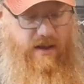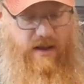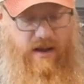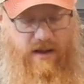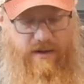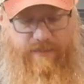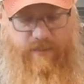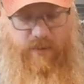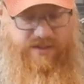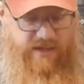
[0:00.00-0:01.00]
Um,
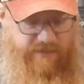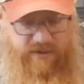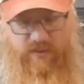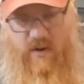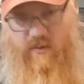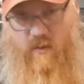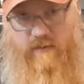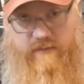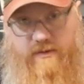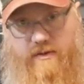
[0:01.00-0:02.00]
we just have to do all the
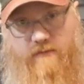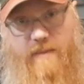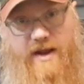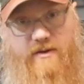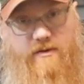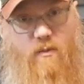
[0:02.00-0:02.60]
remainder of the